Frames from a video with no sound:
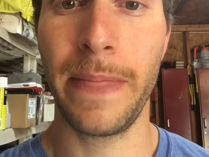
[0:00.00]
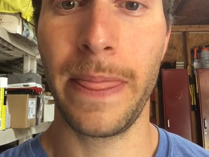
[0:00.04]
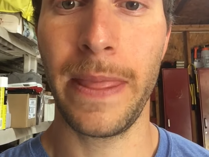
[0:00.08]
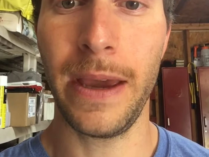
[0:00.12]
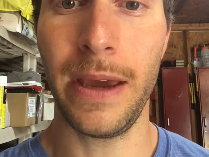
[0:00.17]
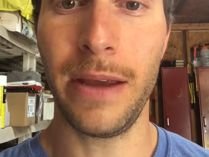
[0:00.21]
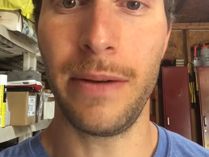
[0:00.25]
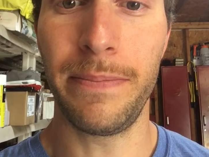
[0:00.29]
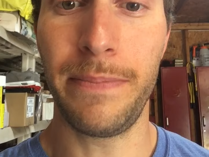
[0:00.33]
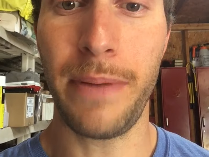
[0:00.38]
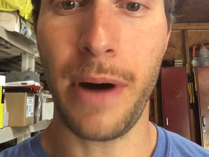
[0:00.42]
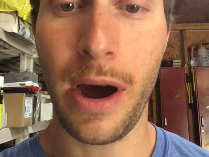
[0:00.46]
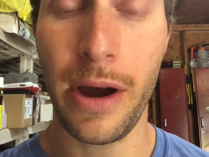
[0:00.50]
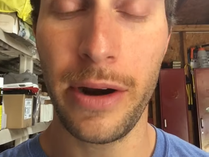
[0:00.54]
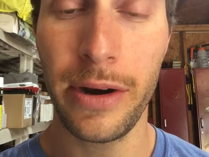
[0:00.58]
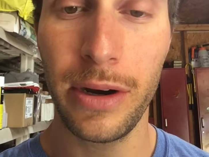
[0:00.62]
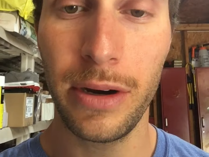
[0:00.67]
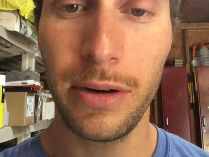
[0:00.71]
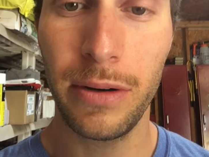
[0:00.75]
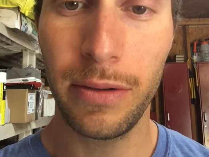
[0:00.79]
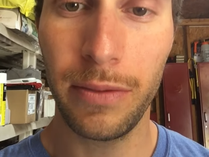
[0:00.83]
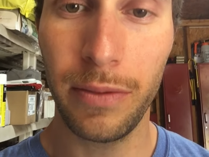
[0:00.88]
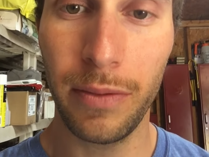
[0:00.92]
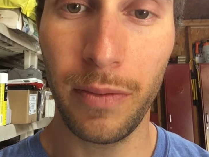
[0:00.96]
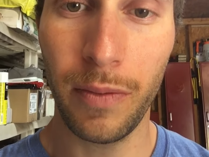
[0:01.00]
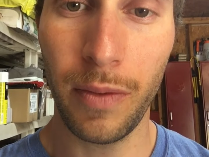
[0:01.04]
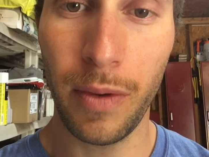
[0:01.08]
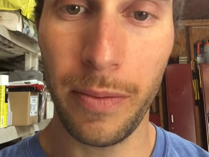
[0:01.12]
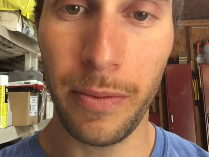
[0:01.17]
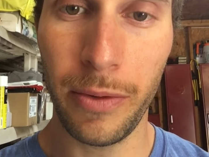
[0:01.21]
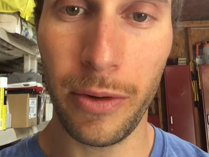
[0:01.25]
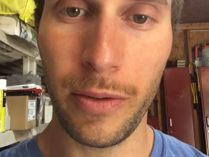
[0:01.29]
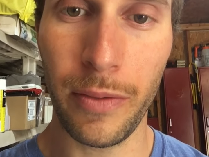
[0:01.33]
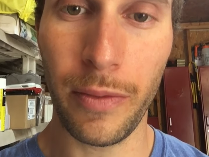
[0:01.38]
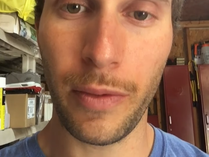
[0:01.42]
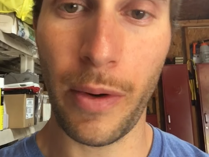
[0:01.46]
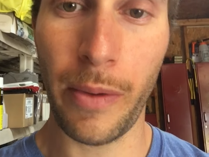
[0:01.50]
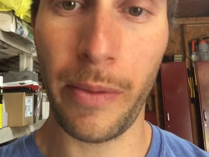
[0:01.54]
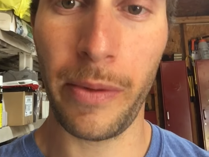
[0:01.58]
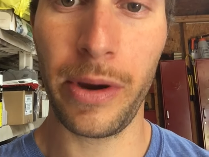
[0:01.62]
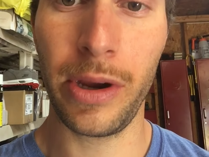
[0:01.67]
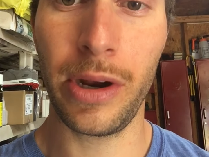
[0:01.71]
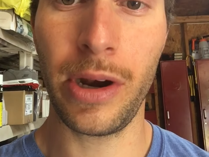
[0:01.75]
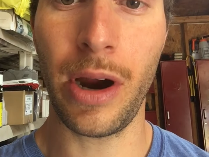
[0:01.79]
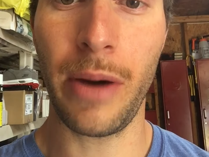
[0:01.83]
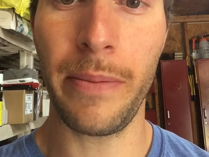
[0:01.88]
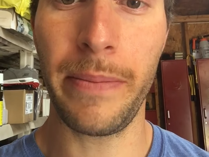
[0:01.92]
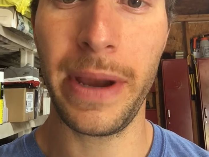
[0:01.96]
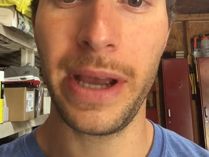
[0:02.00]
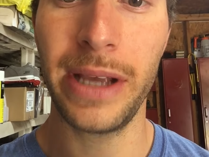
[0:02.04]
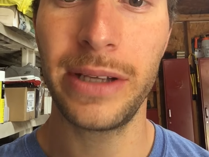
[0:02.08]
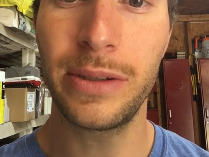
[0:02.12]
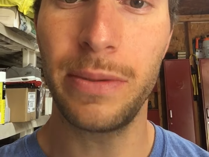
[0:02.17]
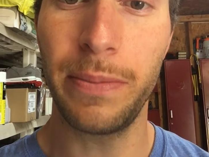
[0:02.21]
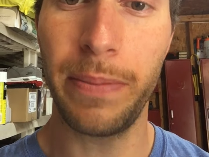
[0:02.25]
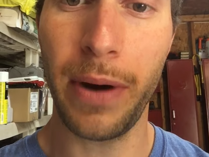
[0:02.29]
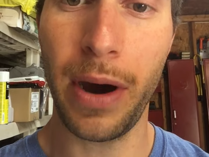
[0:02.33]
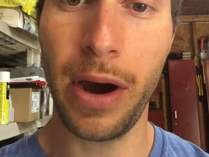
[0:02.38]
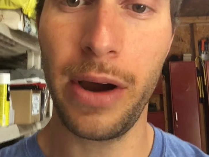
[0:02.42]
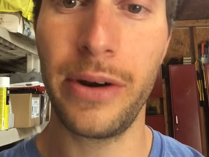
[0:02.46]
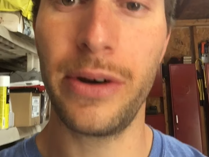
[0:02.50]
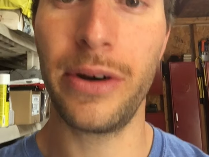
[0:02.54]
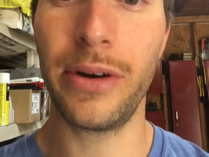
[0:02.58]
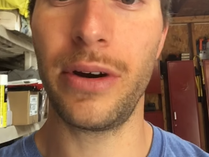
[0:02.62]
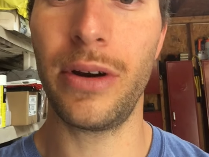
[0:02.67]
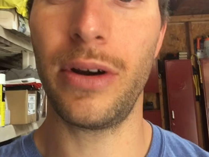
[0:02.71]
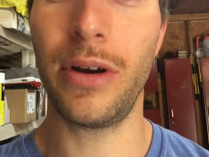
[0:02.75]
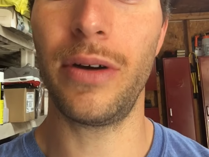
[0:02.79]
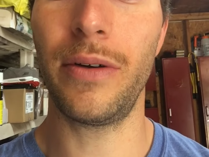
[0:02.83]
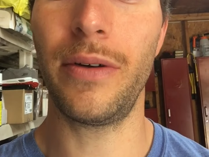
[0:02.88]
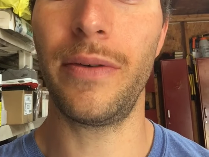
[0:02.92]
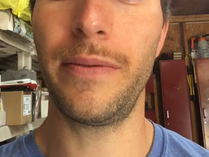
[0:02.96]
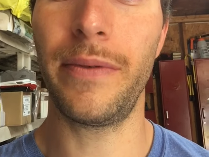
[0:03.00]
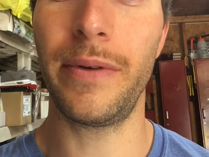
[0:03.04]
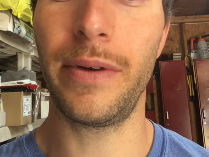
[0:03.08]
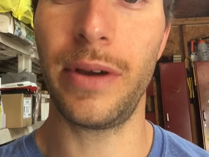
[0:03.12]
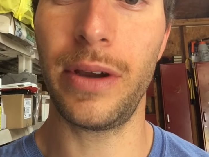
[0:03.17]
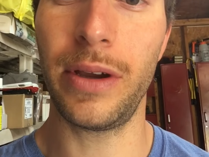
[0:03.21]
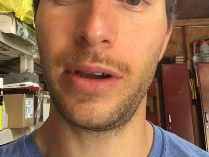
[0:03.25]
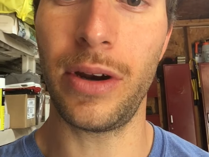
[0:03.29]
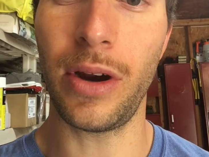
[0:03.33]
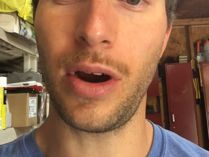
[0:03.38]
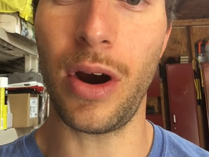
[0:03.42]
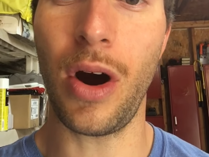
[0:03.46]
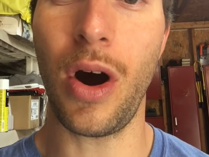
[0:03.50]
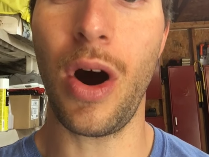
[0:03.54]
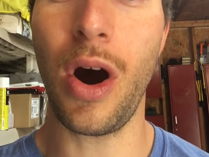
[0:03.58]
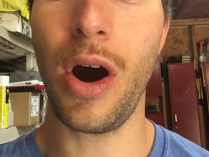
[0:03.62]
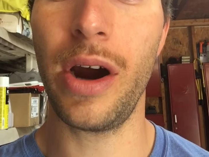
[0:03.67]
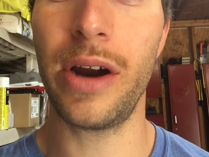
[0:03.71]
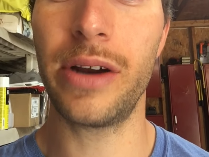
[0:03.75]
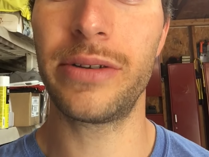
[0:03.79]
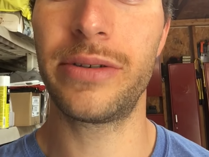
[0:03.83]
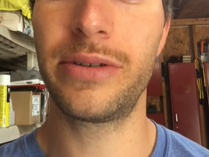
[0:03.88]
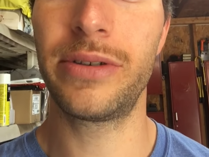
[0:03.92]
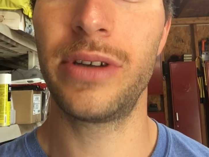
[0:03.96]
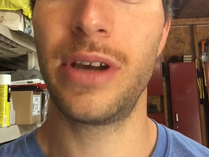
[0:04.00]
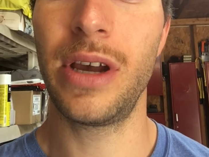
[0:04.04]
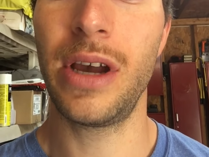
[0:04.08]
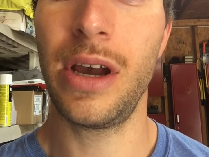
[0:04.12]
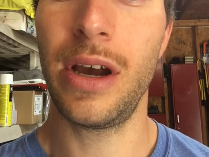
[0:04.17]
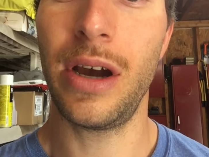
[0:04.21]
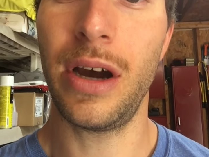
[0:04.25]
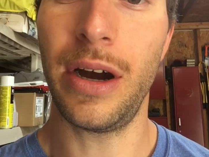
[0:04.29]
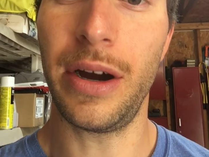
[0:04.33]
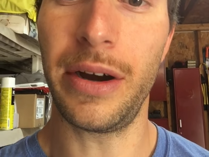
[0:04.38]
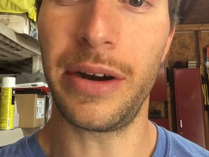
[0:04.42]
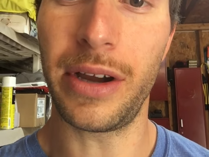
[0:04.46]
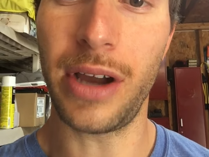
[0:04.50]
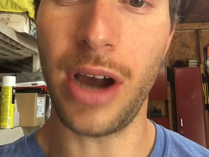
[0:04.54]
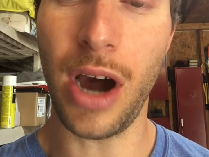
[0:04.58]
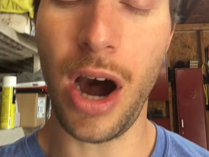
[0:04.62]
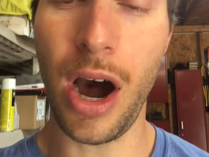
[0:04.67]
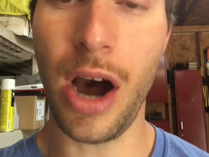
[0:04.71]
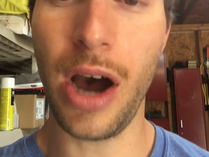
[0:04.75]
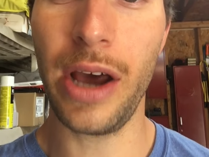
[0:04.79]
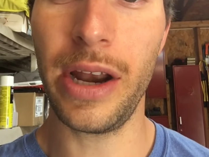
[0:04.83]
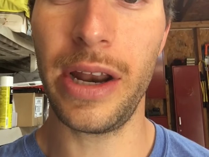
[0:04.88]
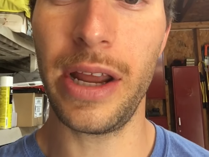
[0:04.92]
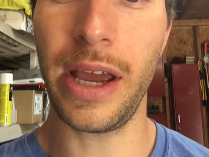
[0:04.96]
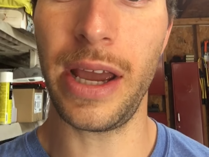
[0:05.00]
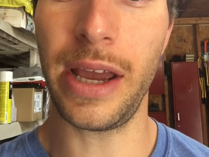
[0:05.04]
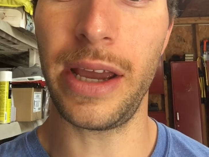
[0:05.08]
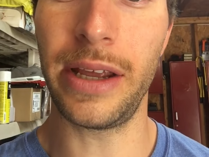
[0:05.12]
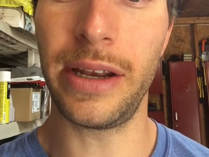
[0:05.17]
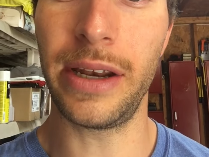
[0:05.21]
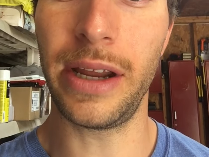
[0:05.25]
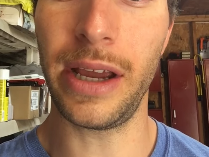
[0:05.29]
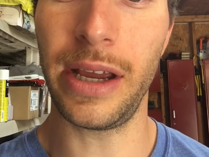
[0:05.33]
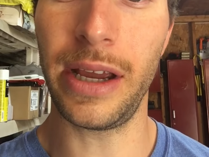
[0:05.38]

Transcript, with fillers: and ponder when we're when we're in our beds to ponder in our hearts uh, God and